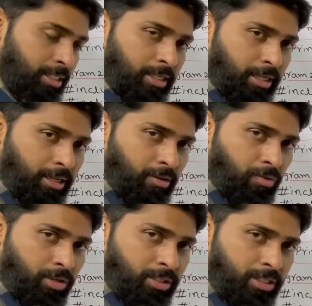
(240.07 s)
c,
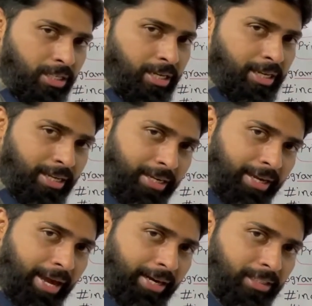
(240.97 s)
what is the c?
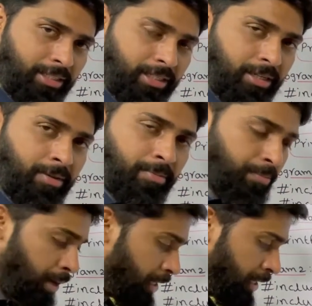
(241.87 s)
Character.
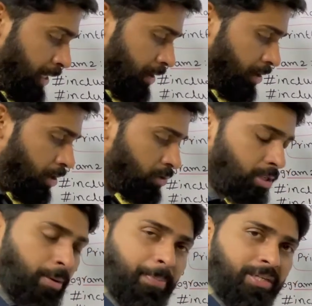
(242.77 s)
But here you are
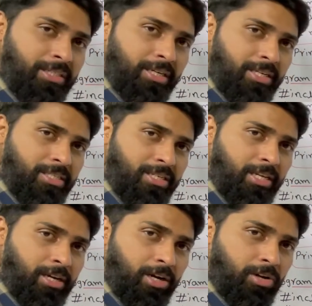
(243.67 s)
using
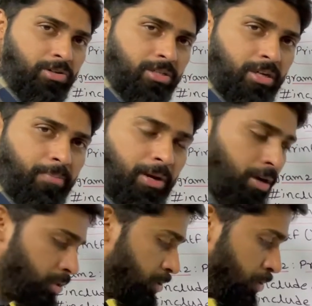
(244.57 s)
%d, control string
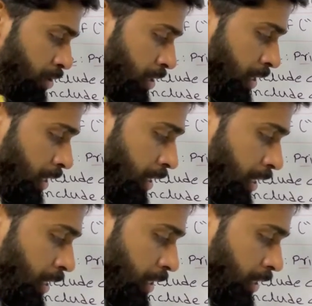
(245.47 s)
belongs to
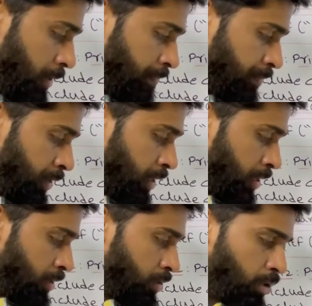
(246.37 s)
int.
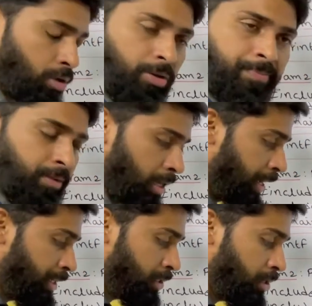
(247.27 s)
So
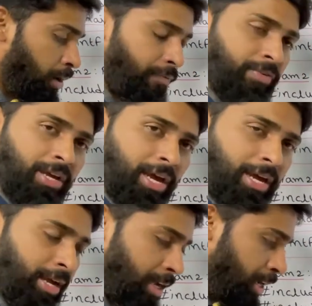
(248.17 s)
instead of
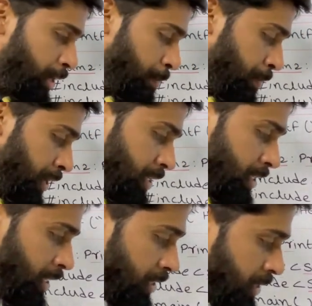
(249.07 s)
a, it prints
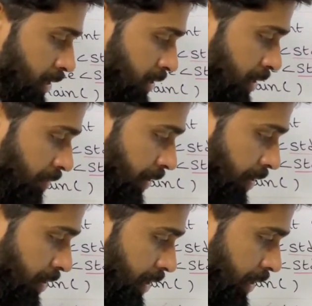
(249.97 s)

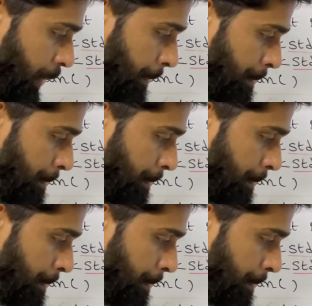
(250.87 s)
65 here.